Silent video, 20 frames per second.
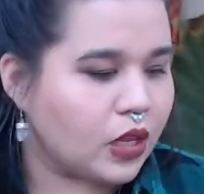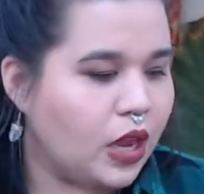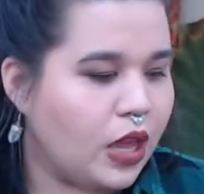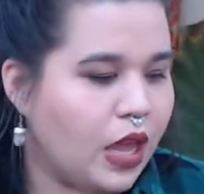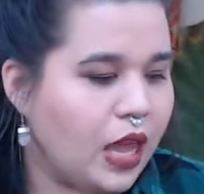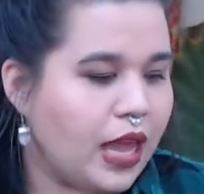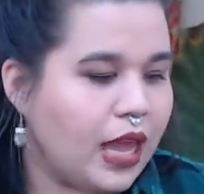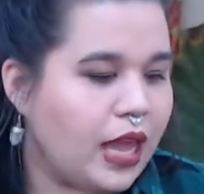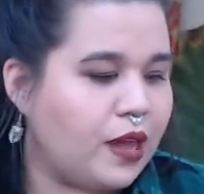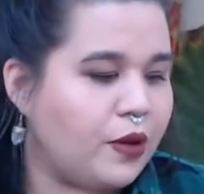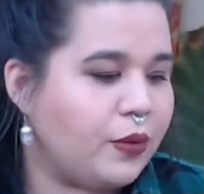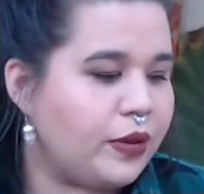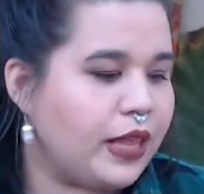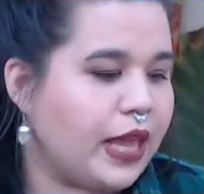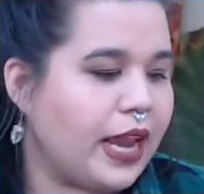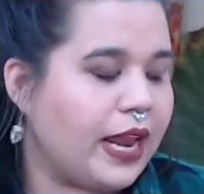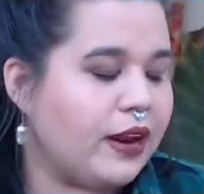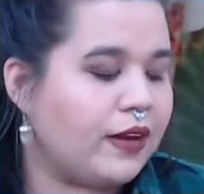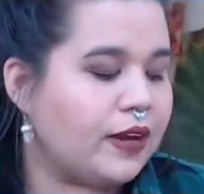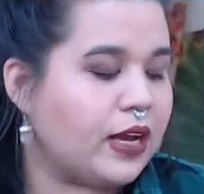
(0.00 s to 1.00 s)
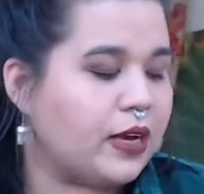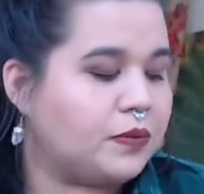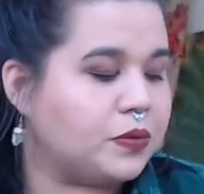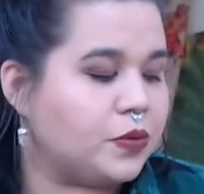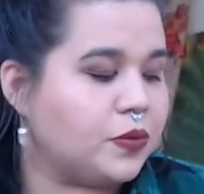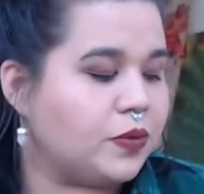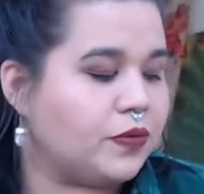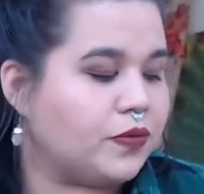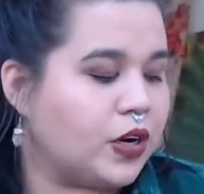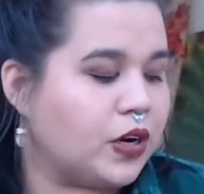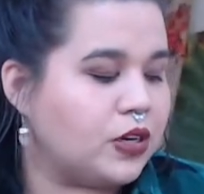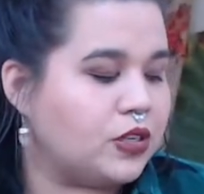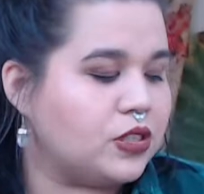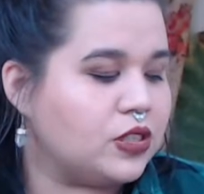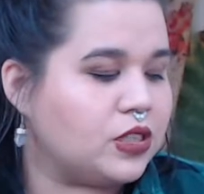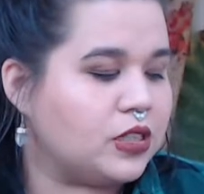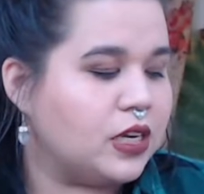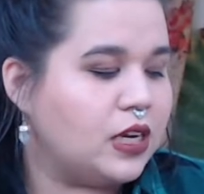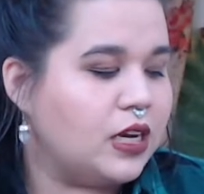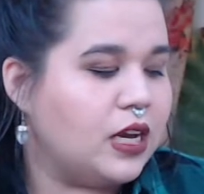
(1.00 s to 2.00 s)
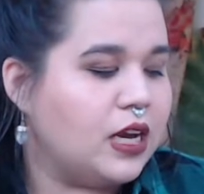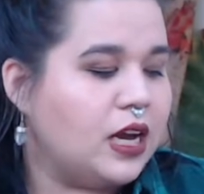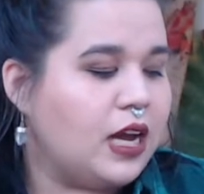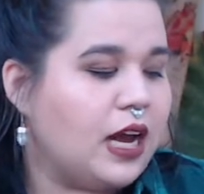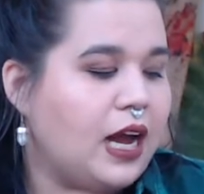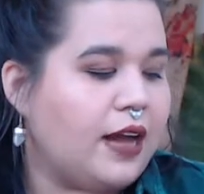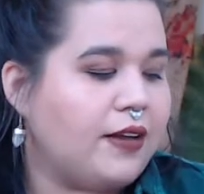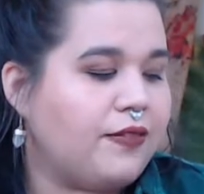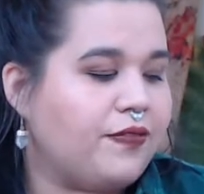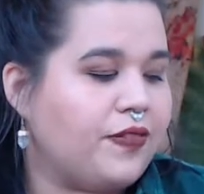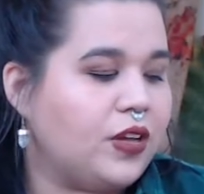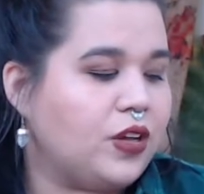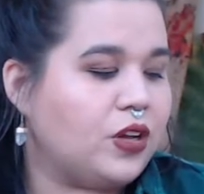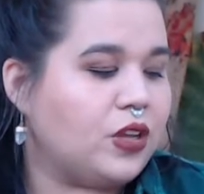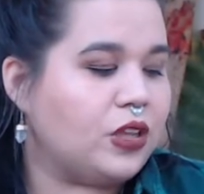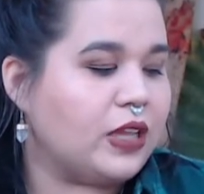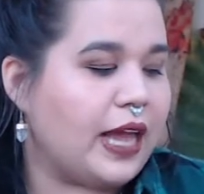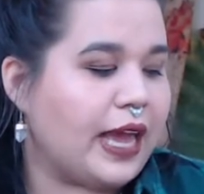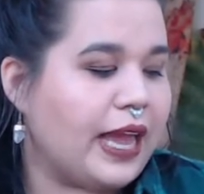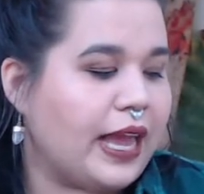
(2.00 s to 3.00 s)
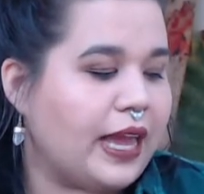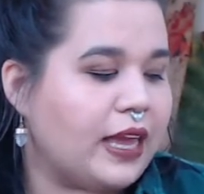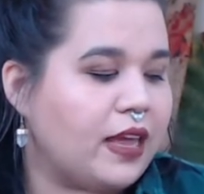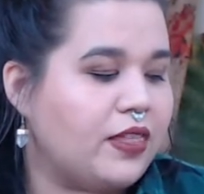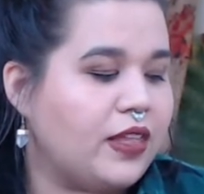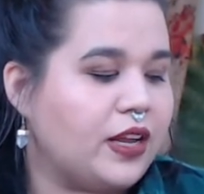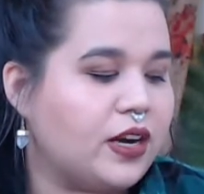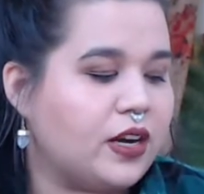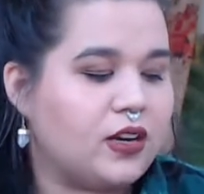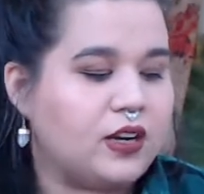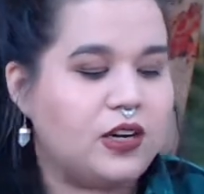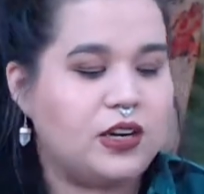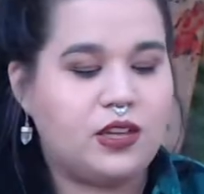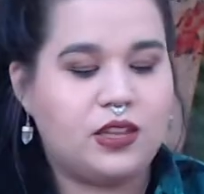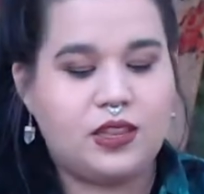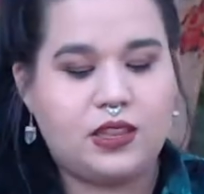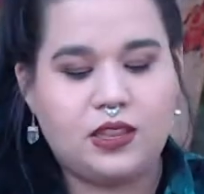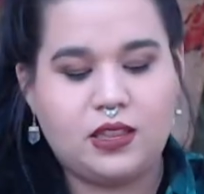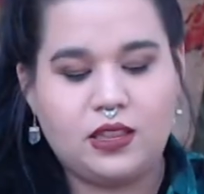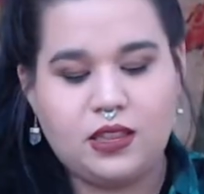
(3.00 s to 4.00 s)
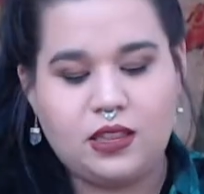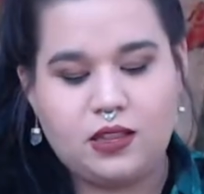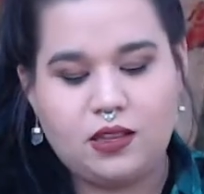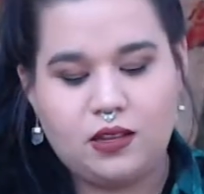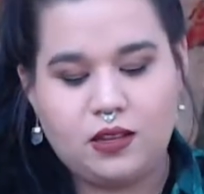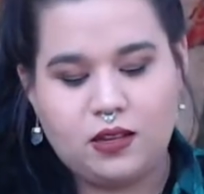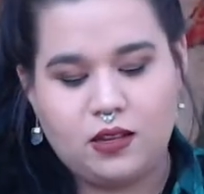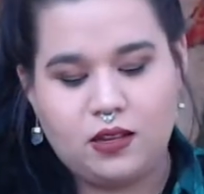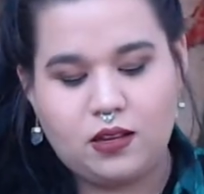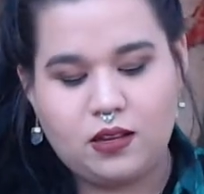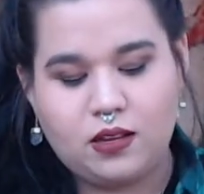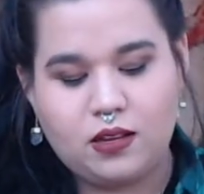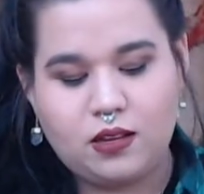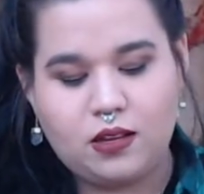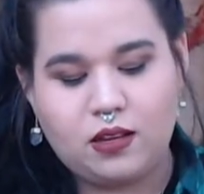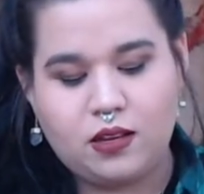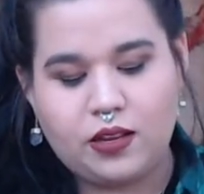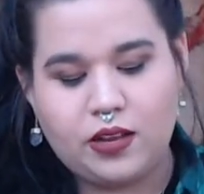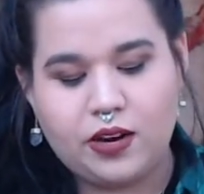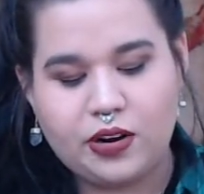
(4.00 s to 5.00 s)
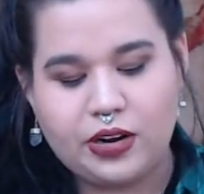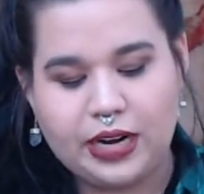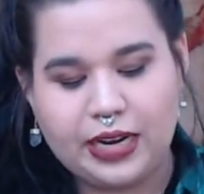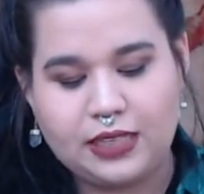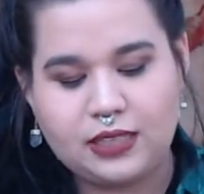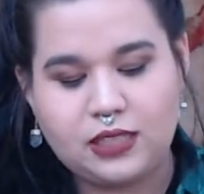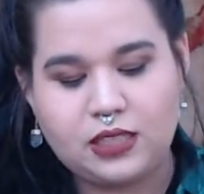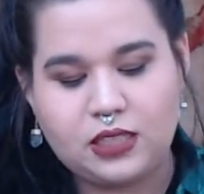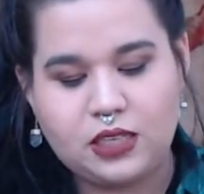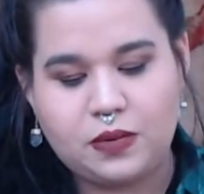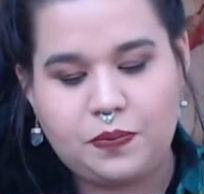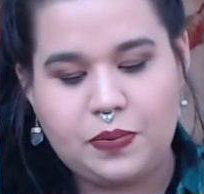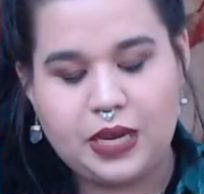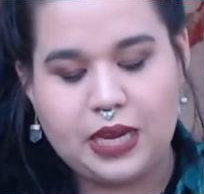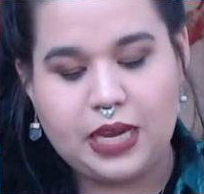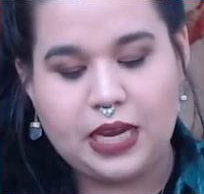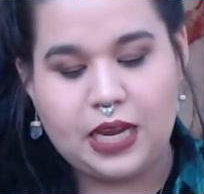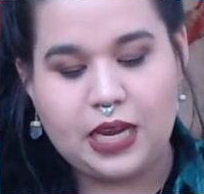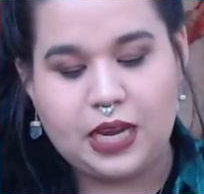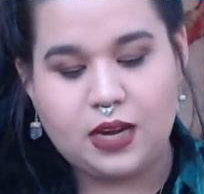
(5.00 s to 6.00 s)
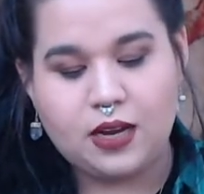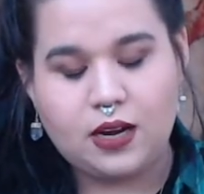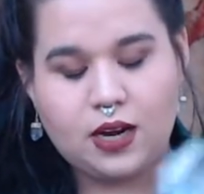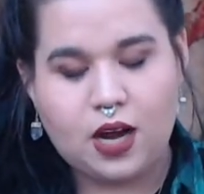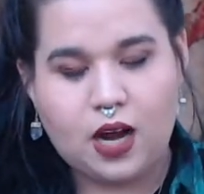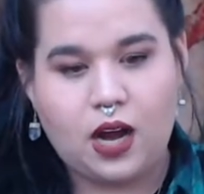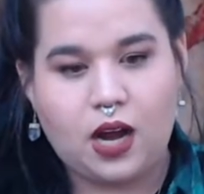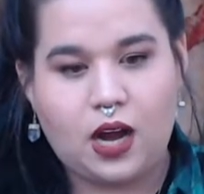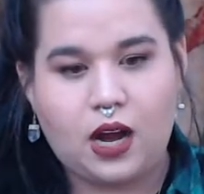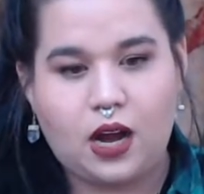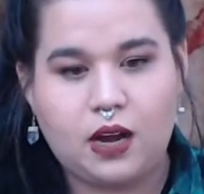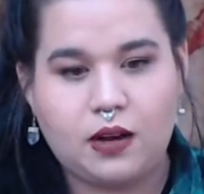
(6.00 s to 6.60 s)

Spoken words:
And with the Eight of Cups reversed, I feel like there needs to be I